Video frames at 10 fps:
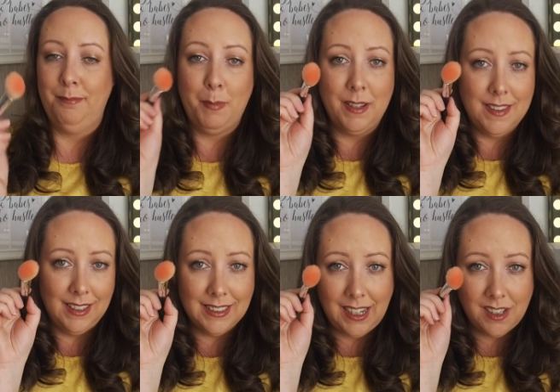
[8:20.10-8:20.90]
But it's
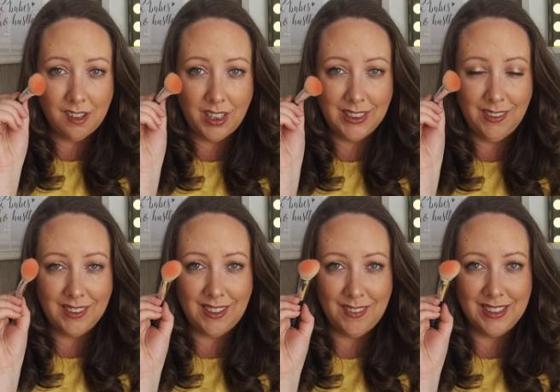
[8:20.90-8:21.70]
like stained a nice
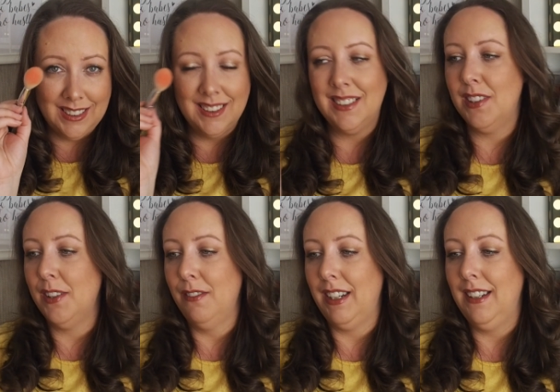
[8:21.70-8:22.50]
colour though, isn't it? It's
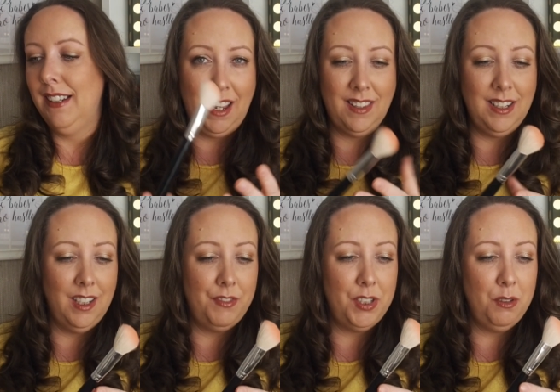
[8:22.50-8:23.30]
lovely. Yeah, I think I
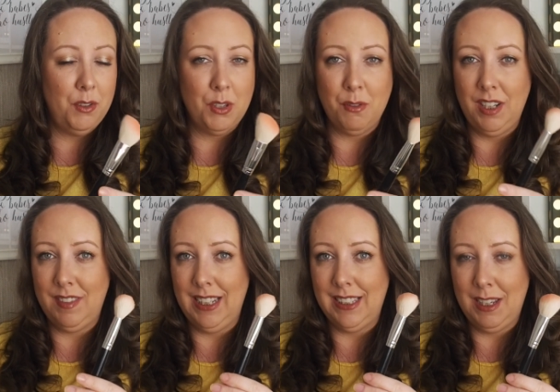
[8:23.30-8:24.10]
have 2 or 3 of
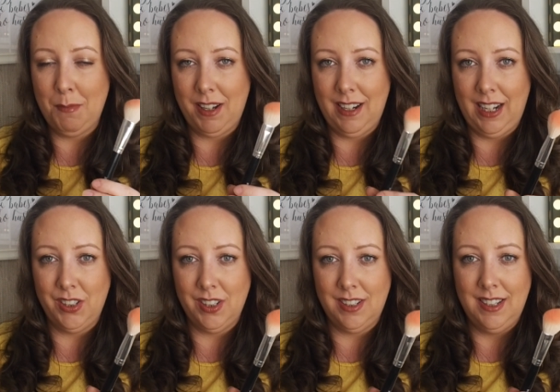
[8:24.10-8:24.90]
these in my
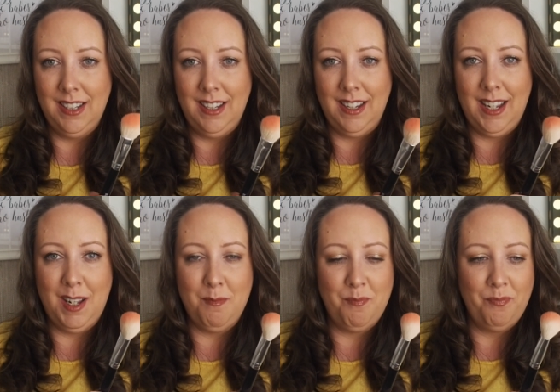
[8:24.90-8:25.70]
collection.
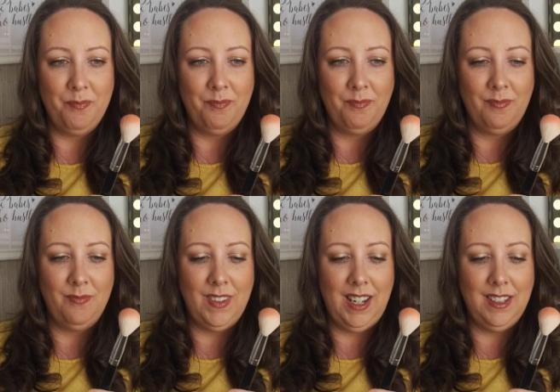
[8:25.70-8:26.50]

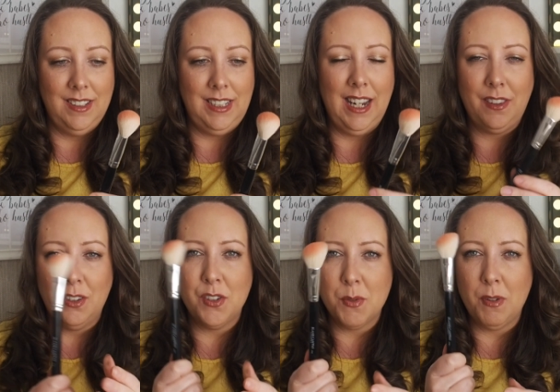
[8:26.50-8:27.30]
And yeah,
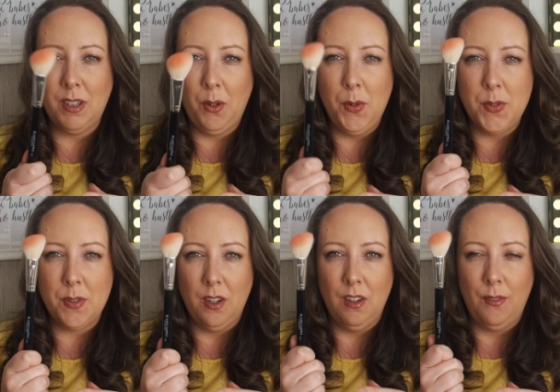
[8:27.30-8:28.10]
they're just one of
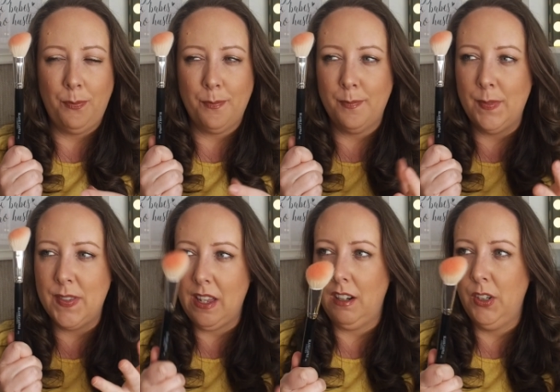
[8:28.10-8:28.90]
those
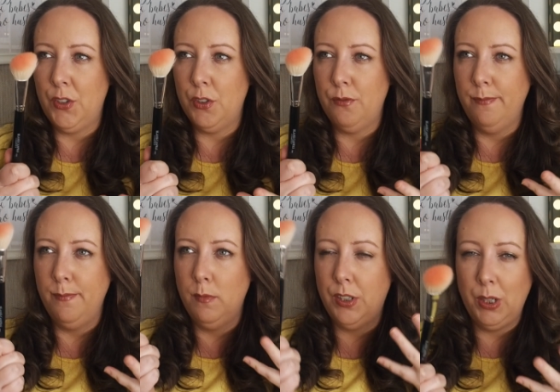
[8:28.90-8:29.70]
solid,
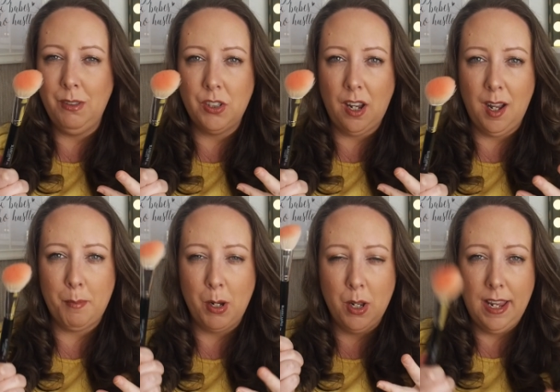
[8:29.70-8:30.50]
will do the
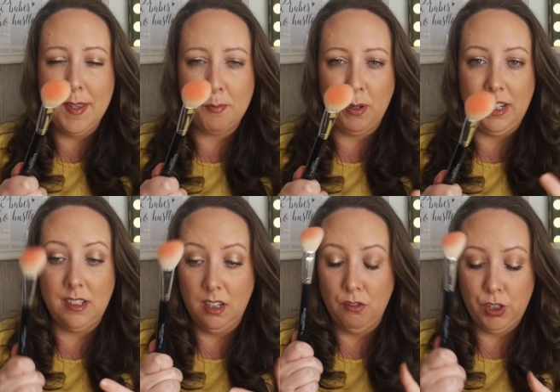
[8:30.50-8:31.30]
job. It's
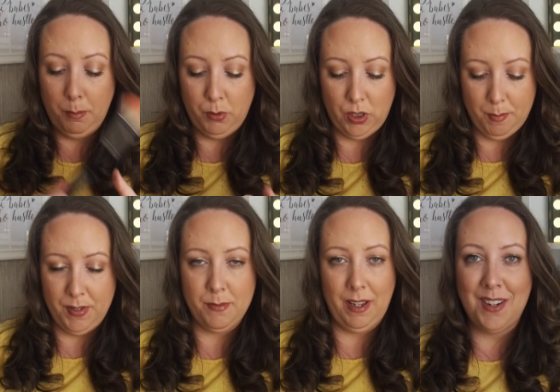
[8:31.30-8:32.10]
brilliant. Cheap as
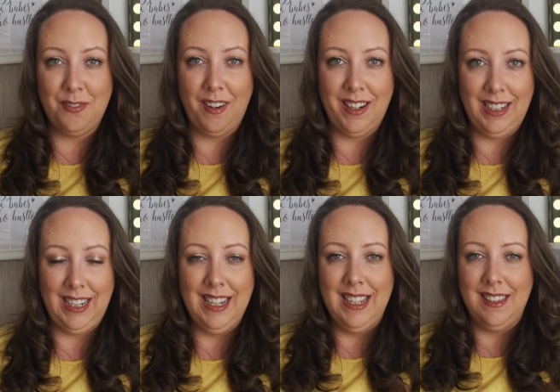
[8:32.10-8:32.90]
chips as well. And
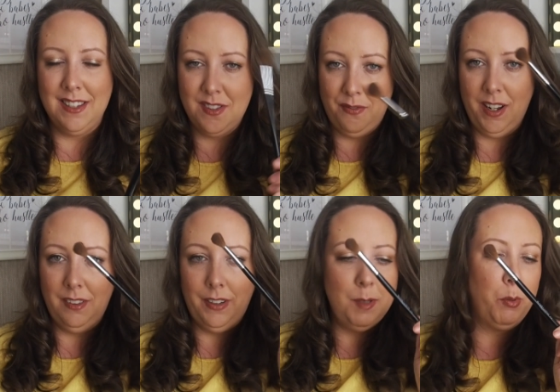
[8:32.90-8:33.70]
finally, this is the
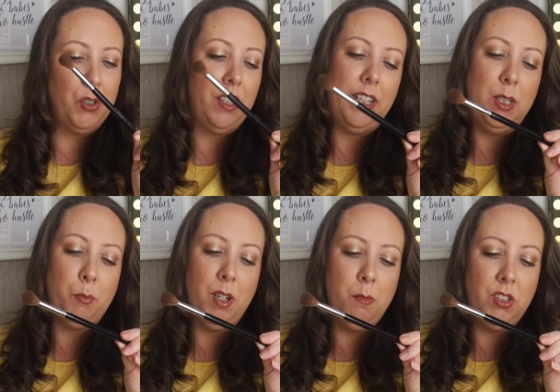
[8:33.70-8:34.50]
final face brush that I use
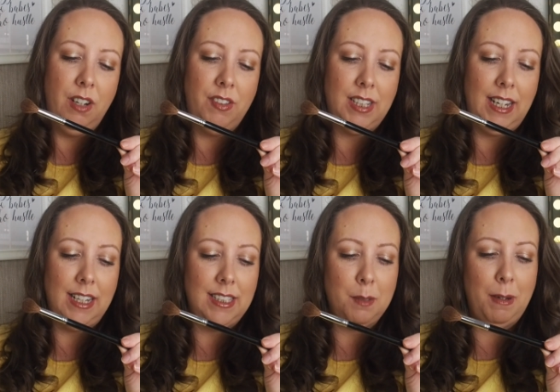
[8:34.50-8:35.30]
pretty much every day, and it's the